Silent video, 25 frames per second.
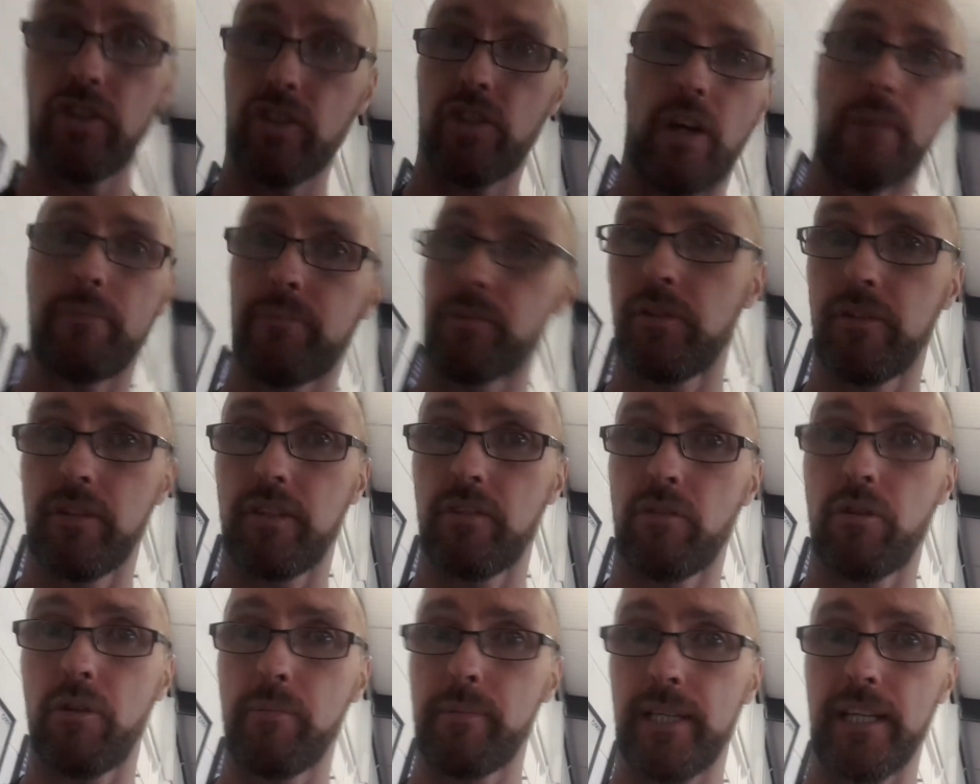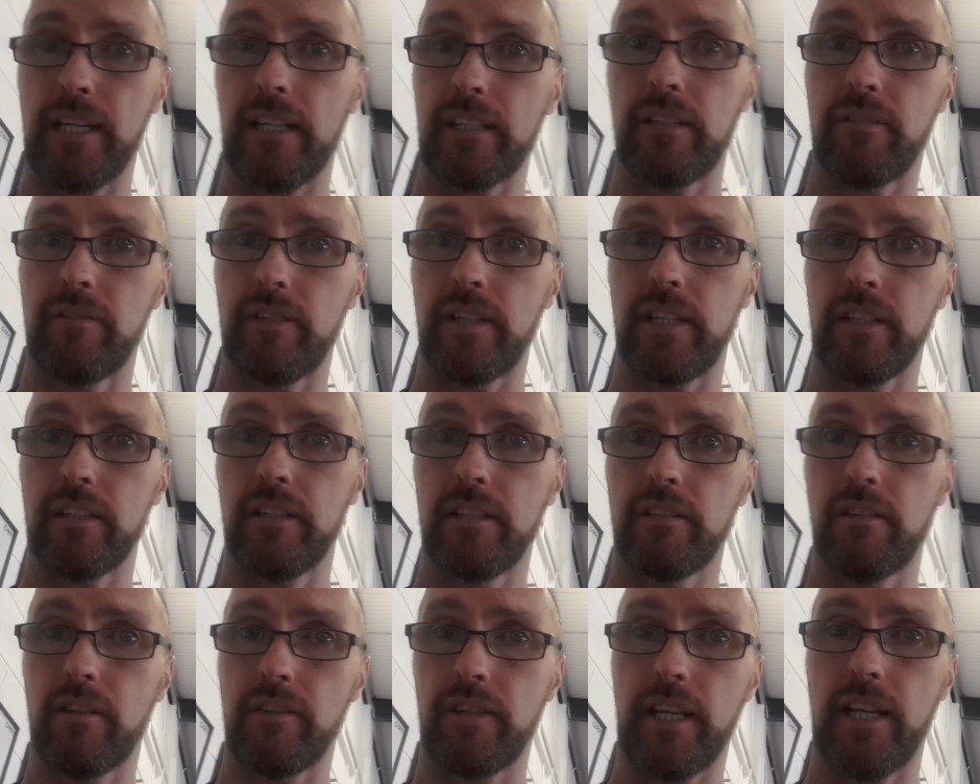Stop doing the aerobic activity.
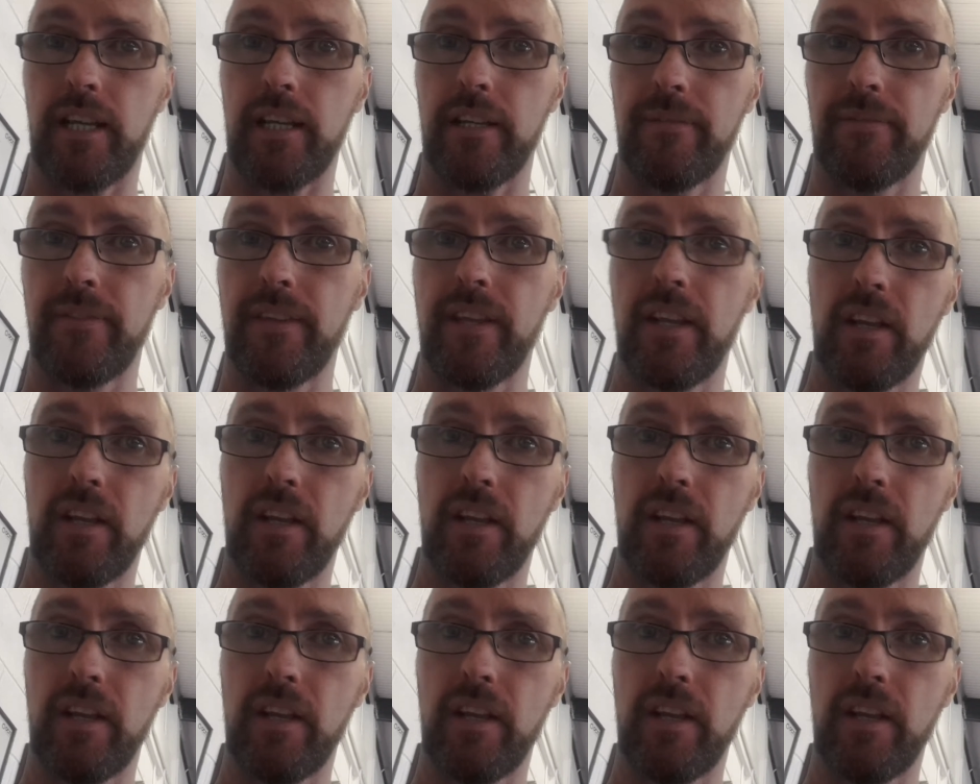Okay.